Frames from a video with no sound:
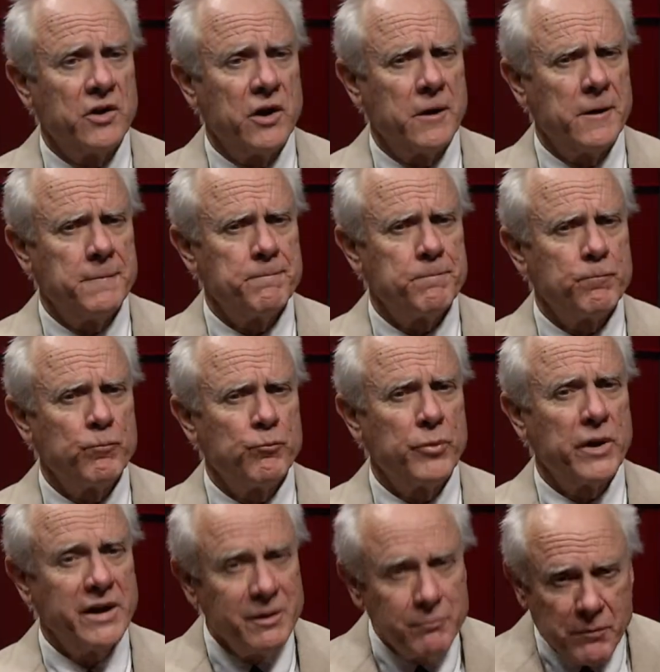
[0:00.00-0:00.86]
um,
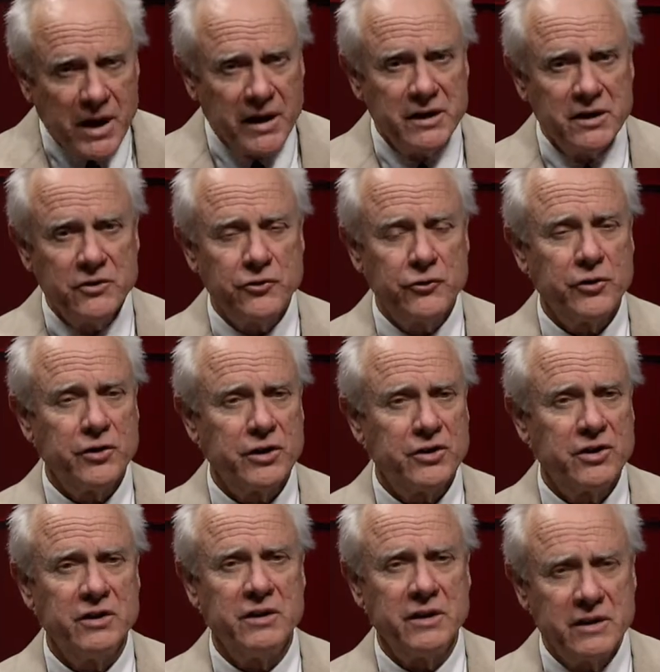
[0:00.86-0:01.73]
but in my
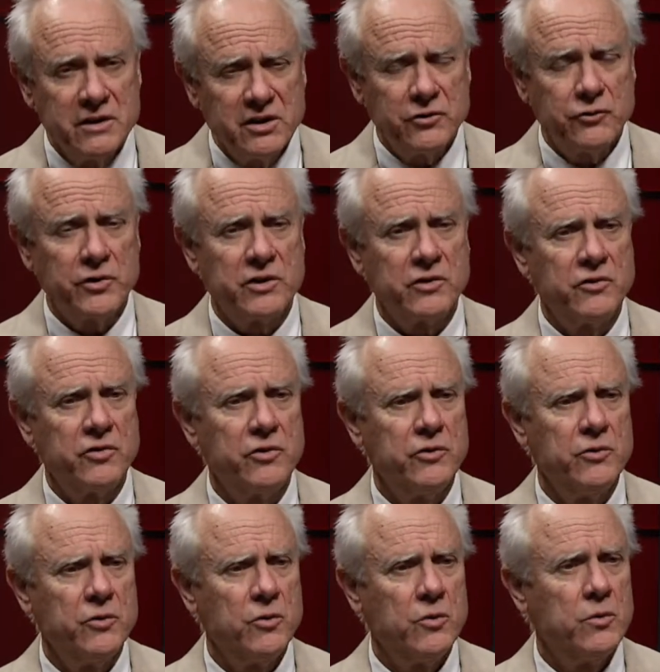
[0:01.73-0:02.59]
district, in, in District
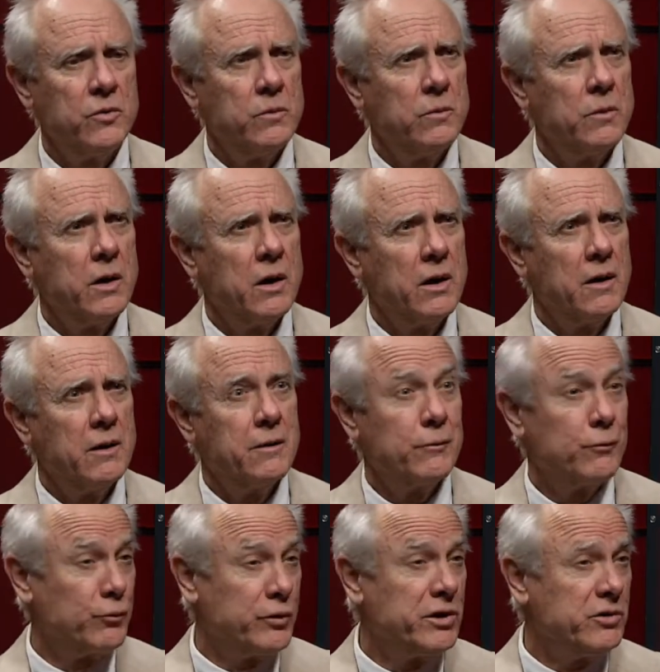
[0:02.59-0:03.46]
Two, uh,
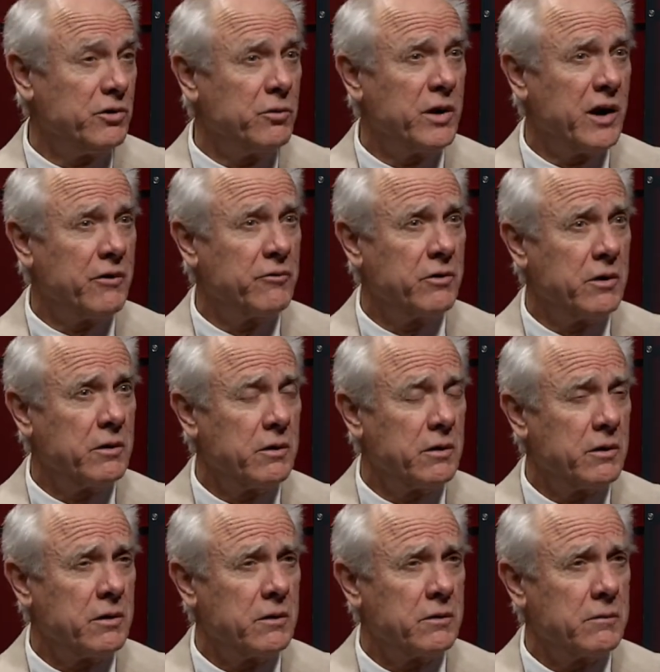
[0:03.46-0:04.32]
we do have
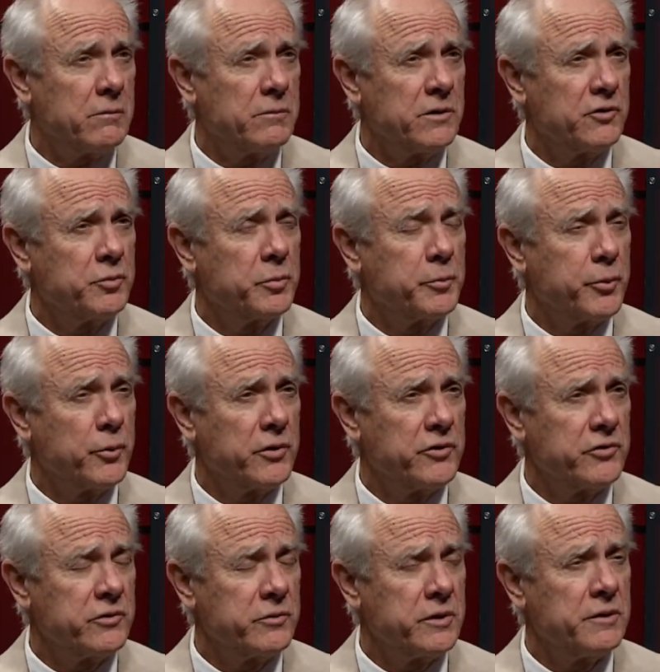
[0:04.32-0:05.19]
a, a,
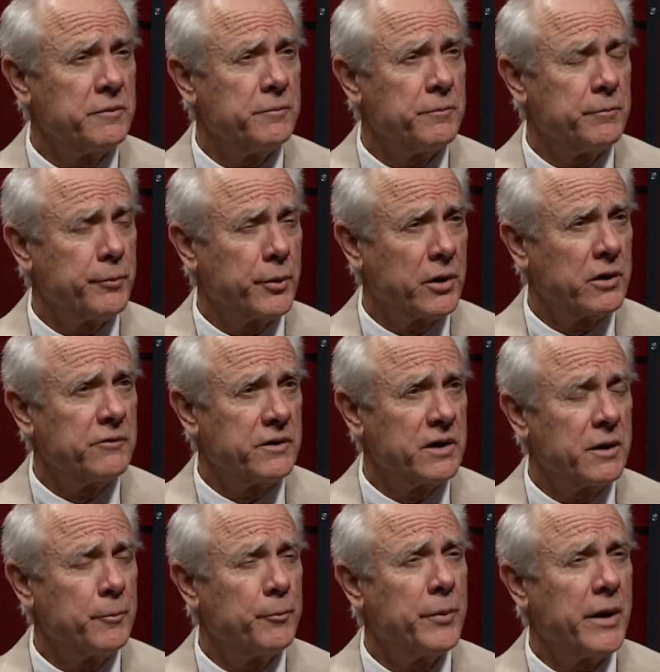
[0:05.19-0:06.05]
disproportionate part of
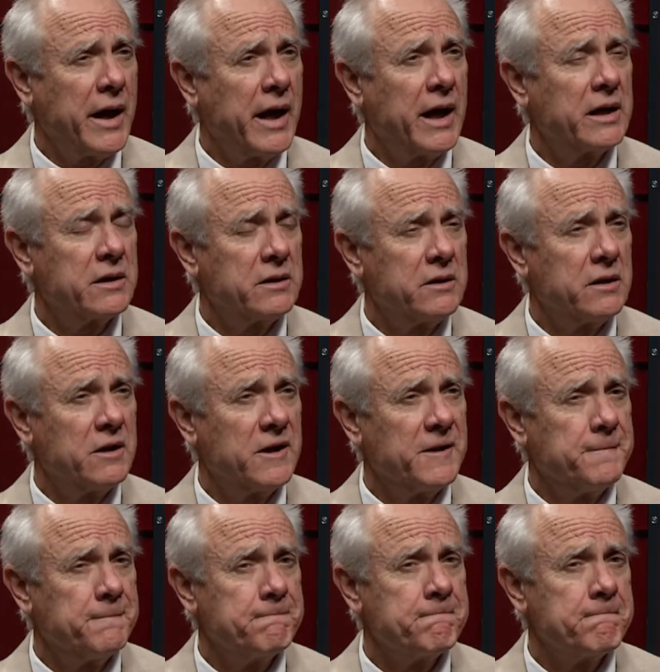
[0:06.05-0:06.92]
the impact.
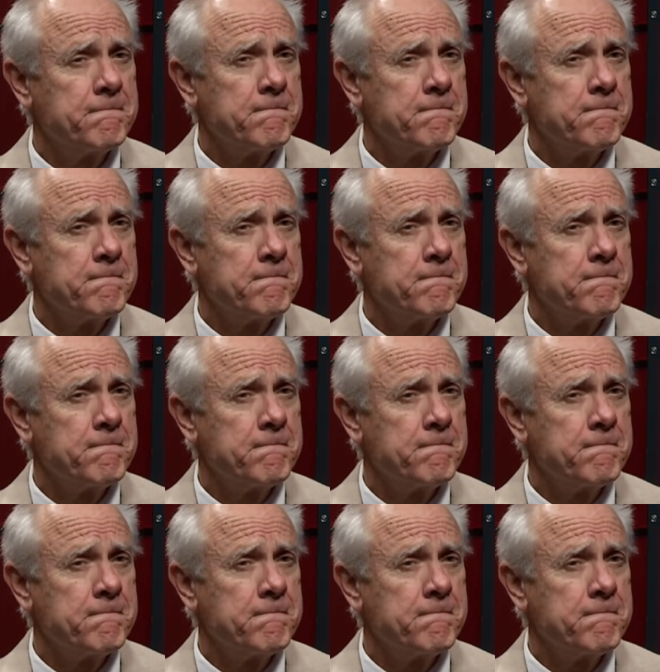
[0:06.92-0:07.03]
Um,